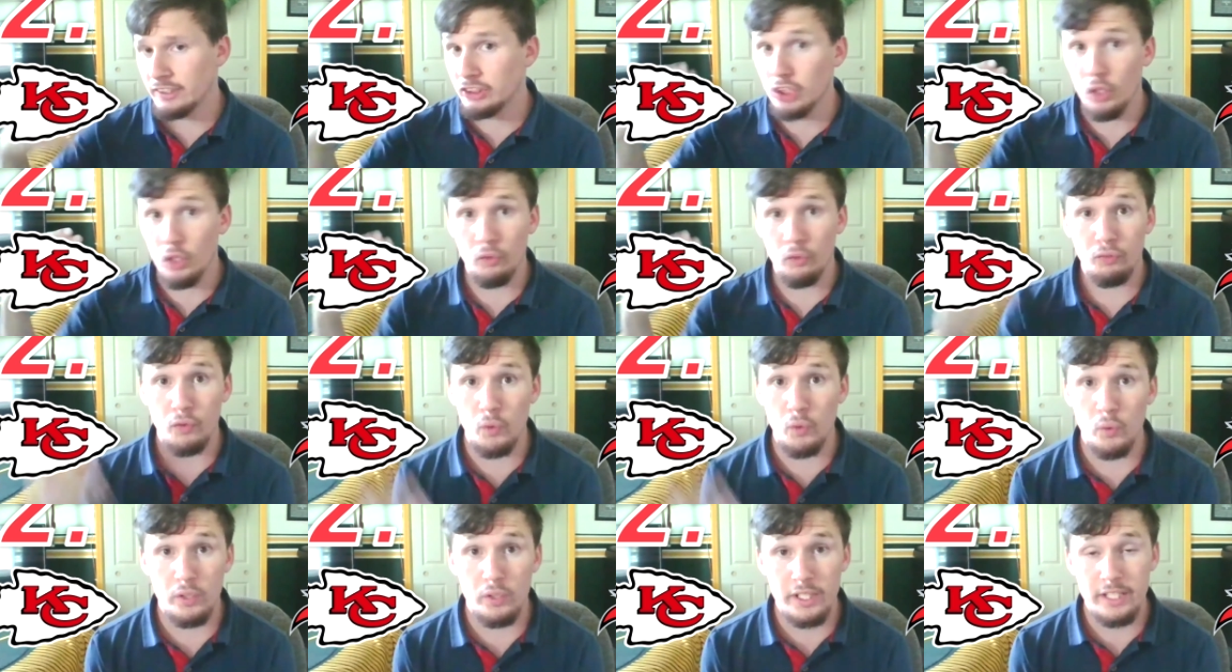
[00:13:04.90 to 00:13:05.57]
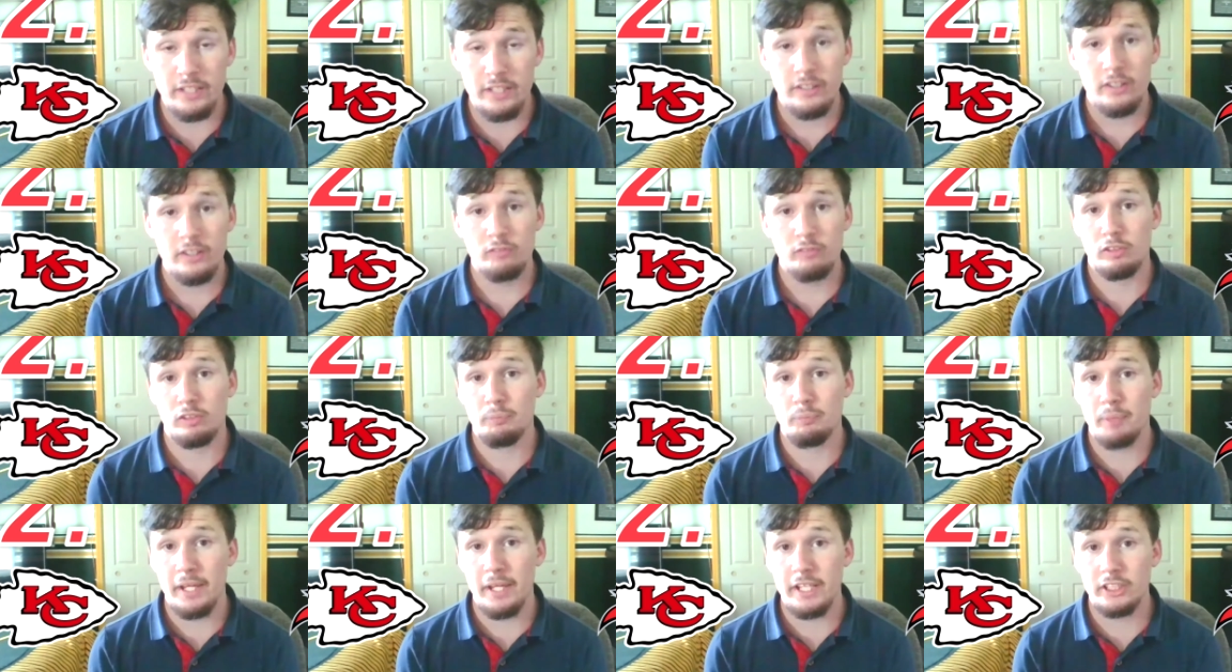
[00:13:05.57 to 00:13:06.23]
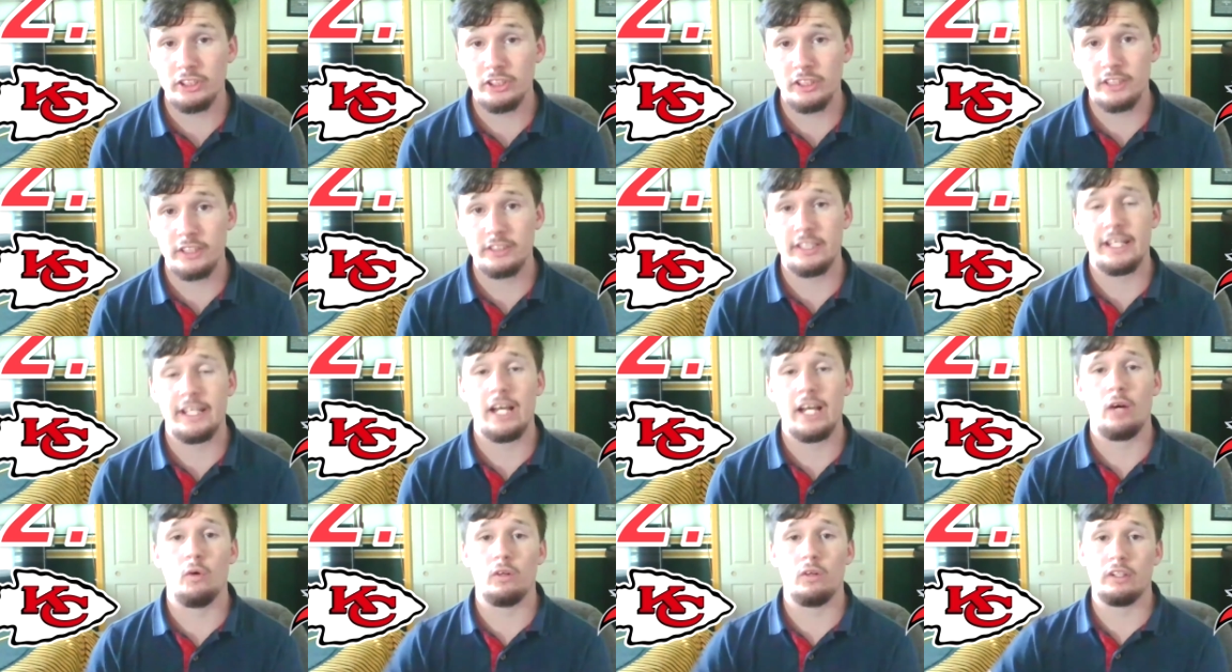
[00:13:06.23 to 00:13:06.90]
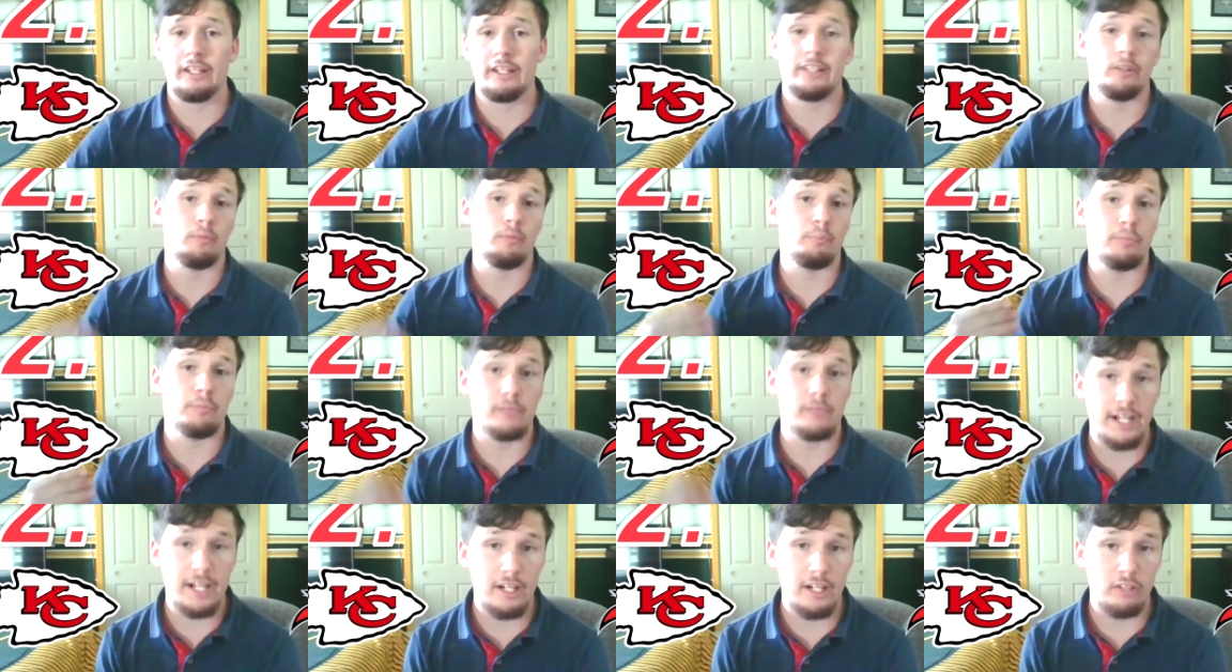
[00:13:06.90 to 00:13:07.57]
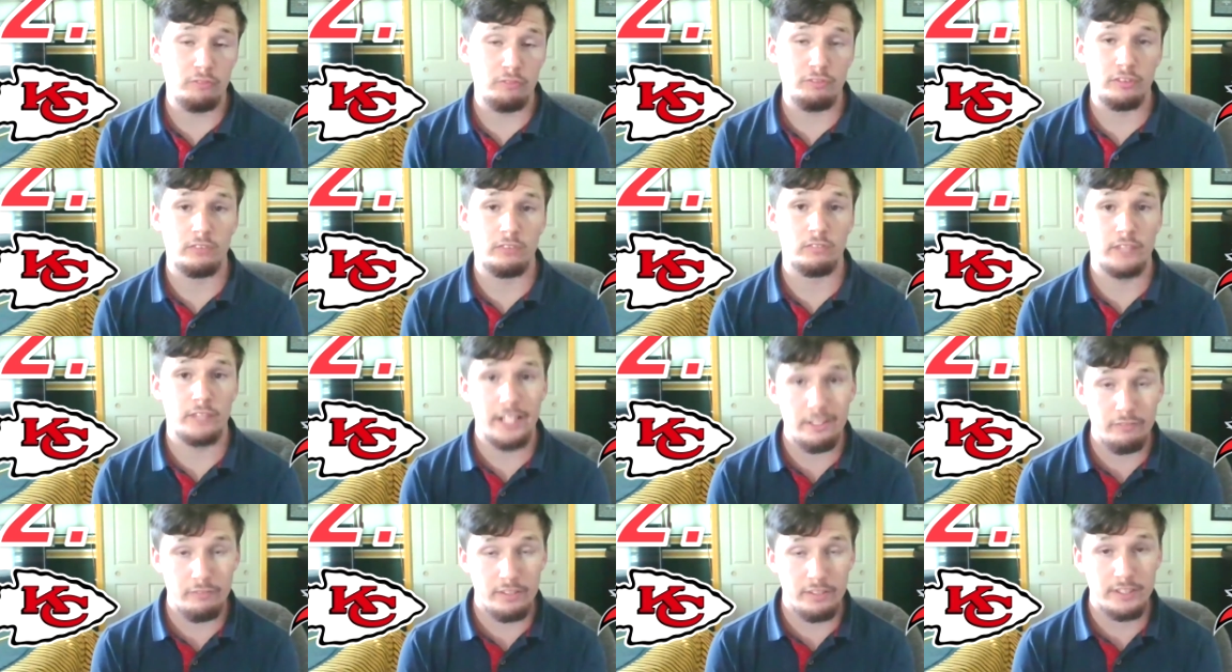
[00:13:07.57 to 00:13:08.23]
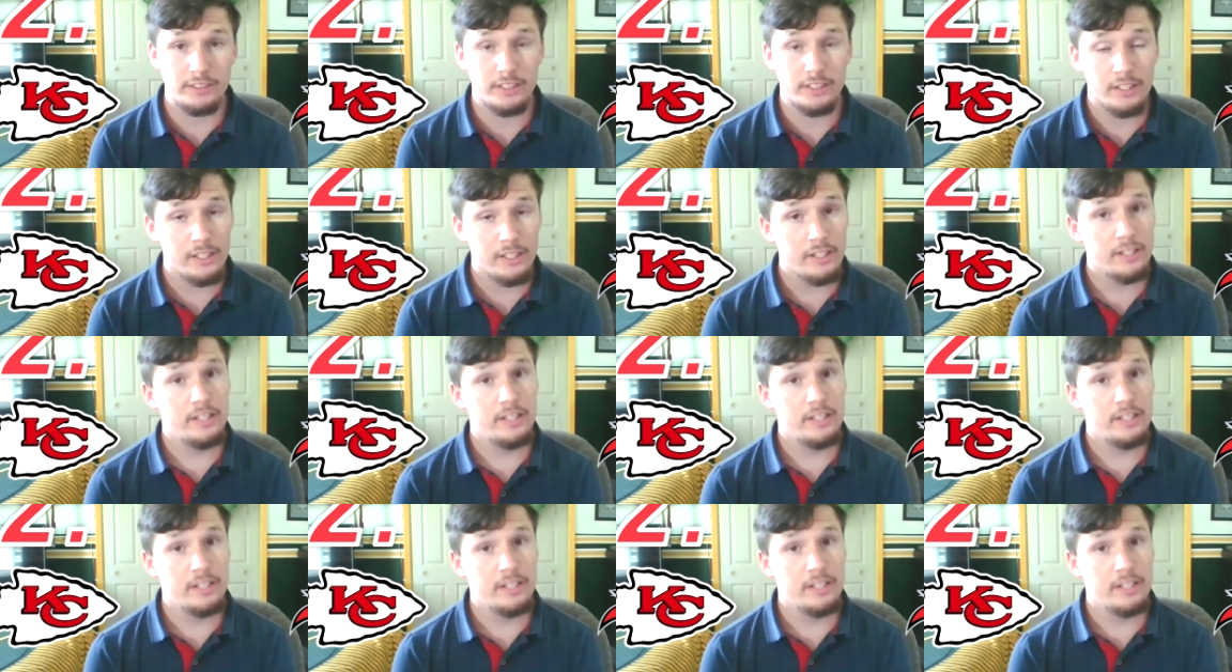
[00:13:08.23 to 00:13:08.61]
Joe Thuney from the Patriots. They got Orlando Brown from the Ravens.